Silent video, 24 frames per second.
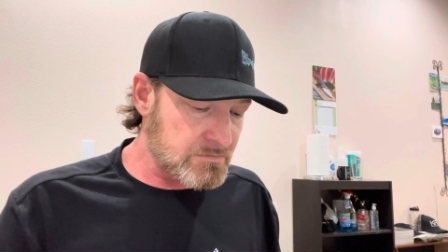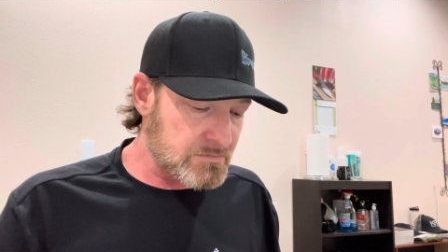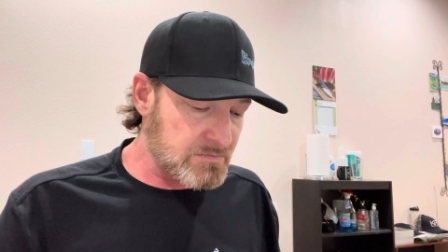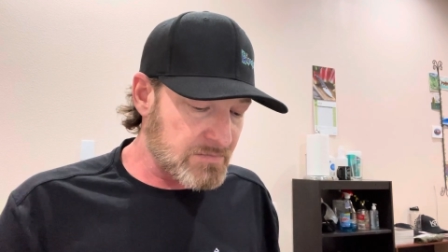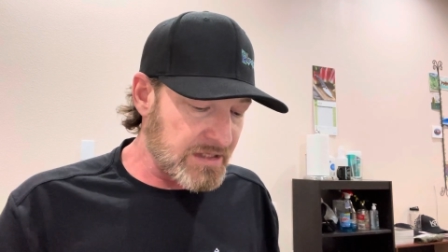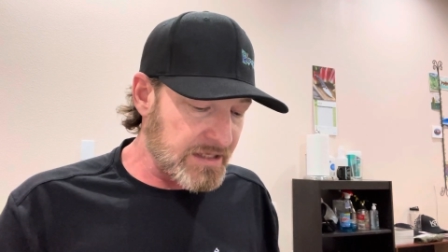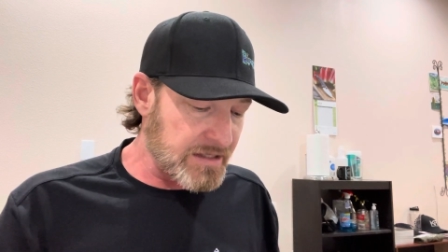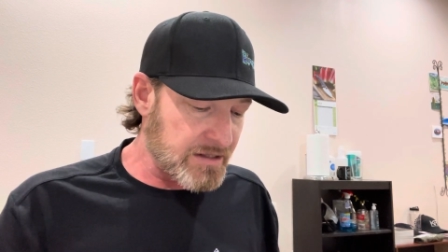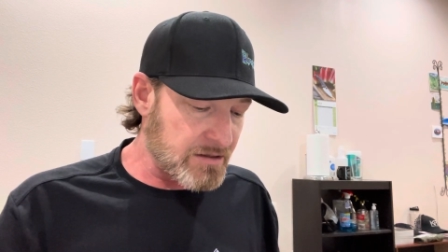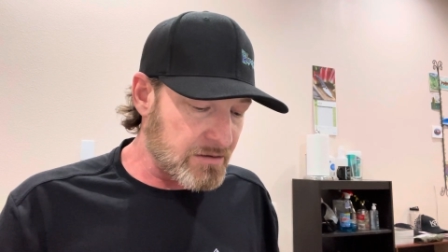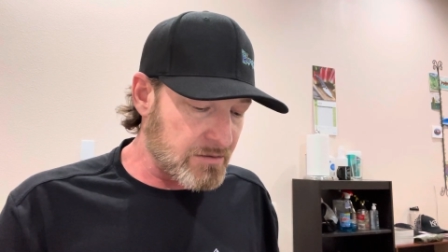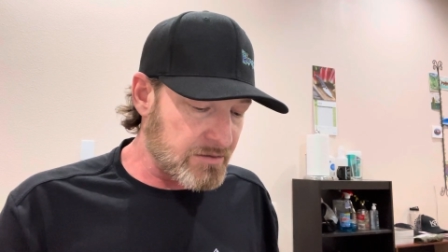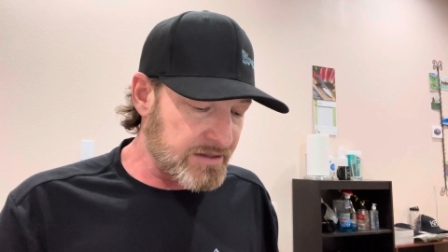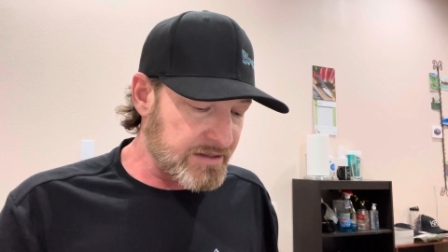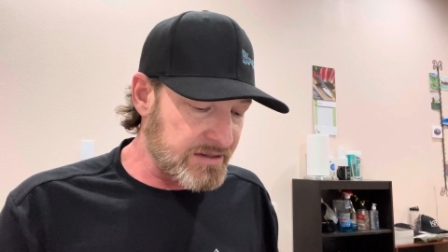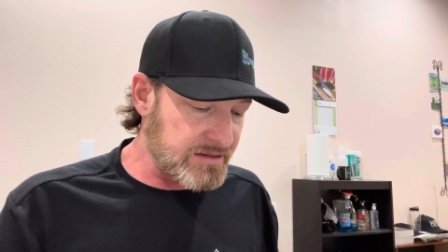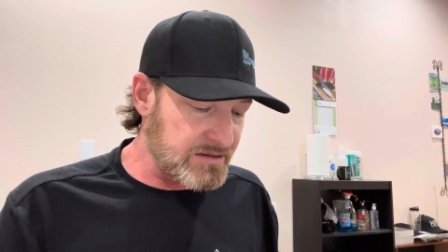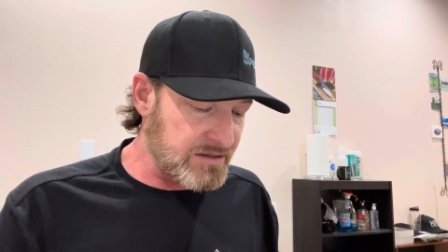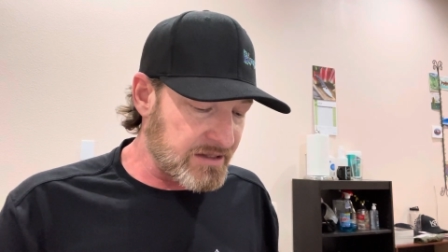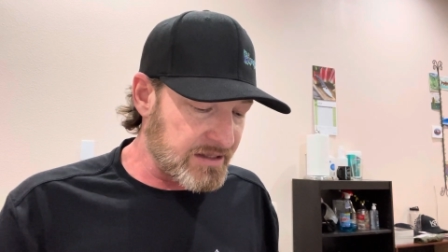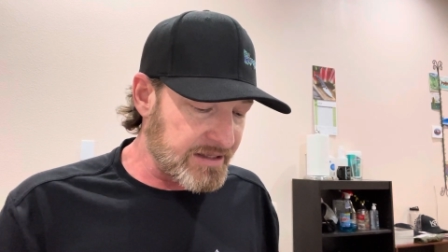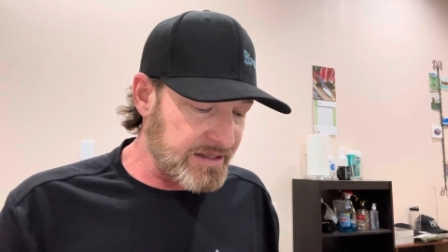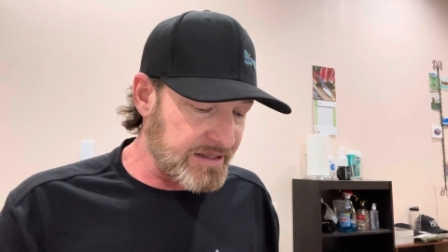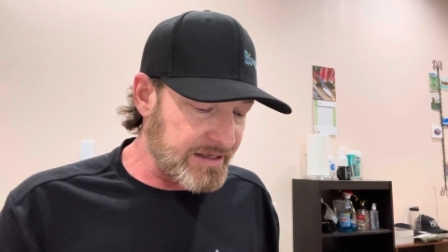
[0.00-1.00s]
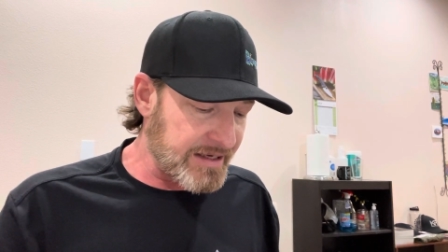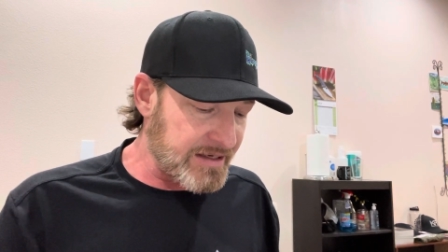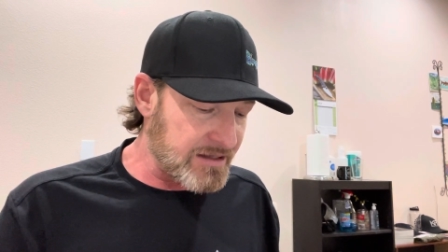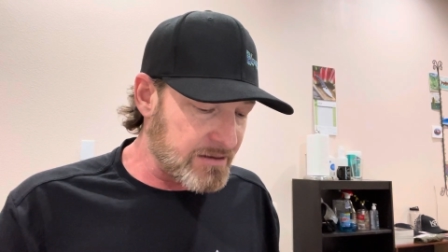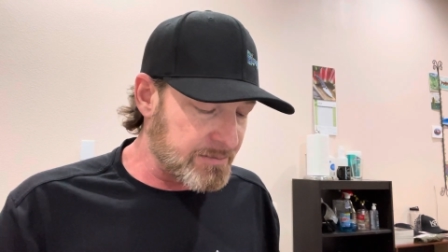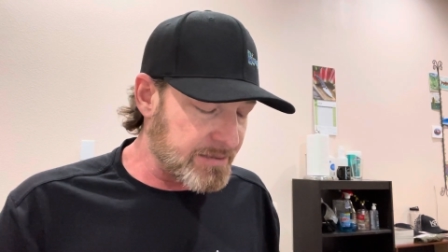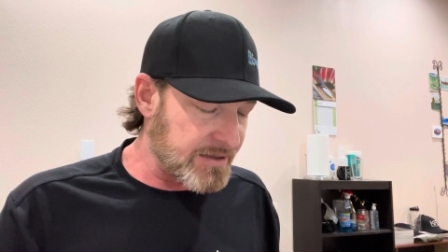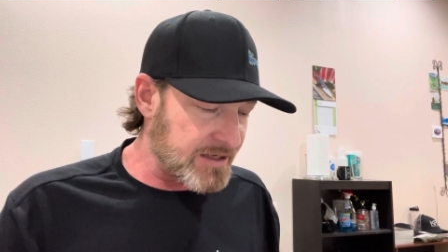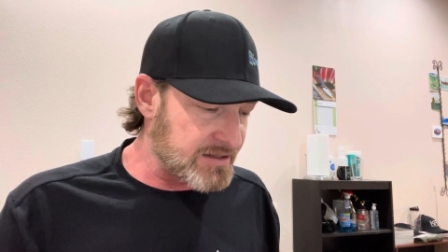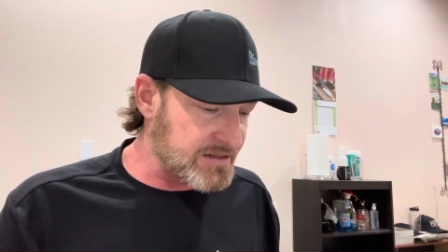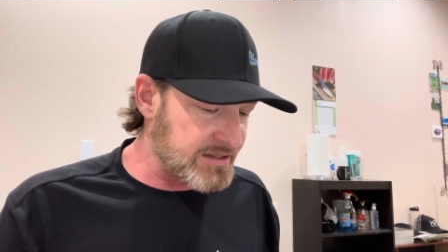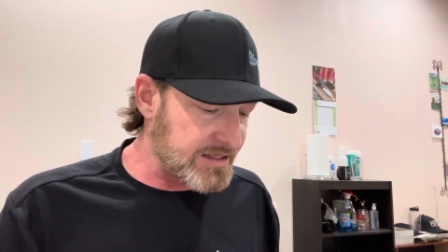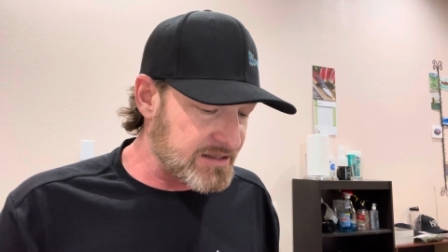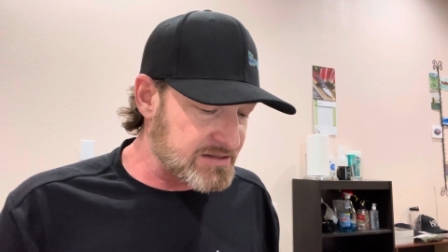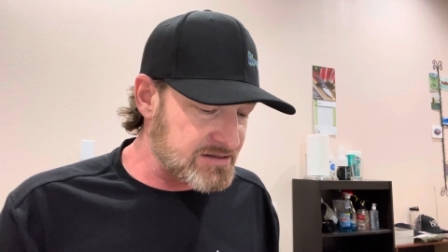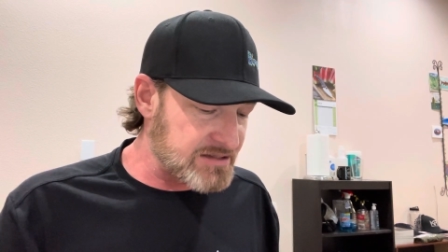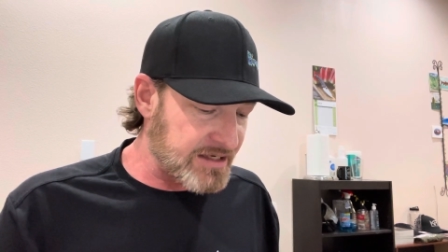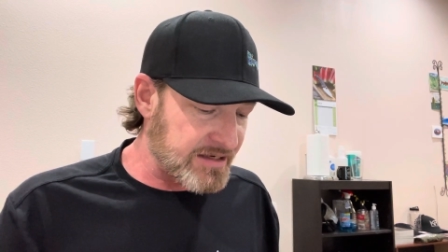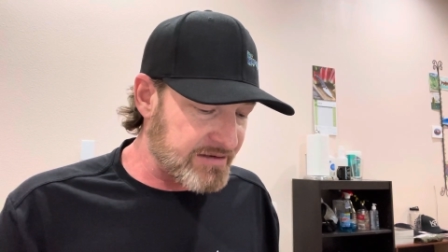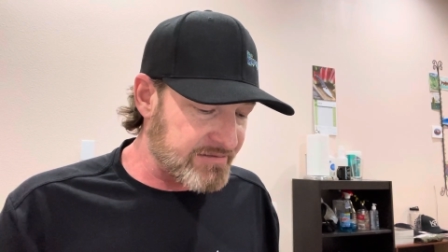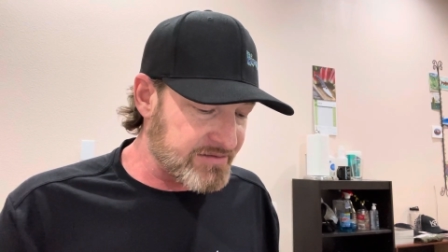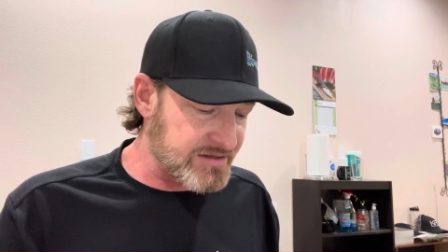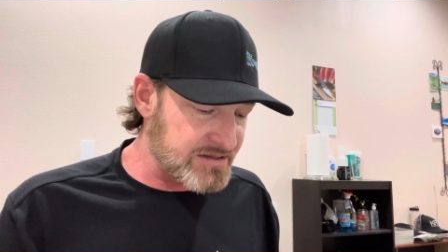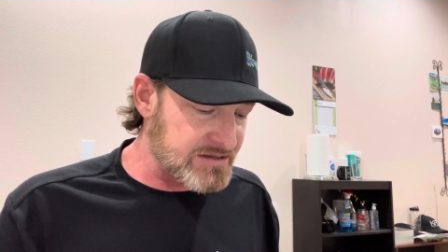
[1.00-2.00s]
You know, the, the Ladybug does
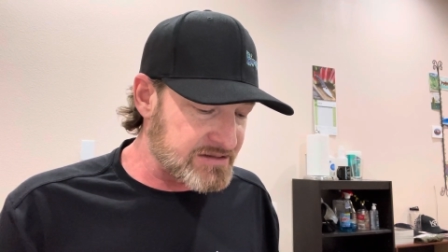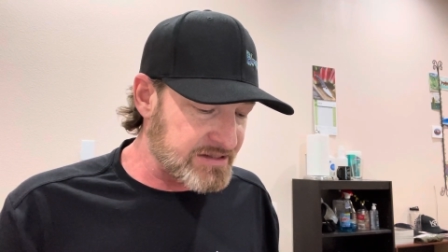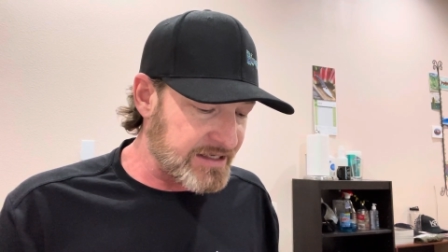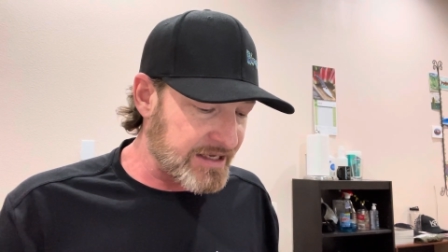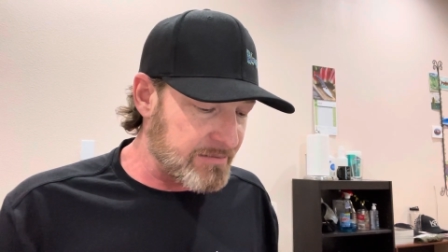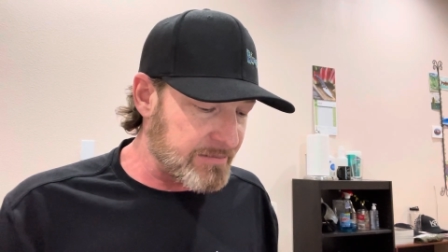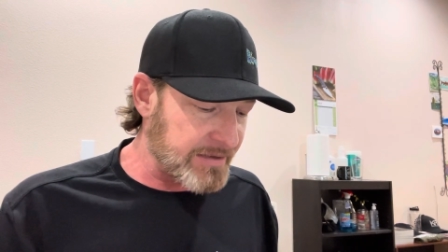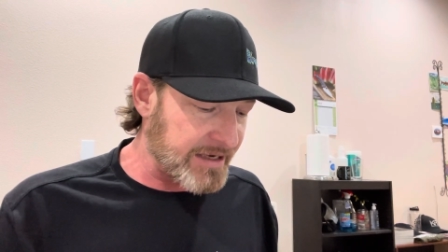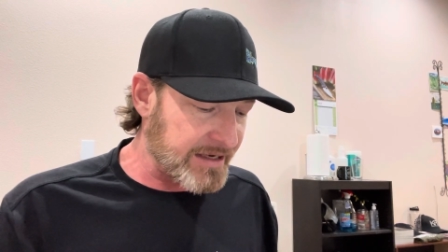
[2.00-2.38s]
have the same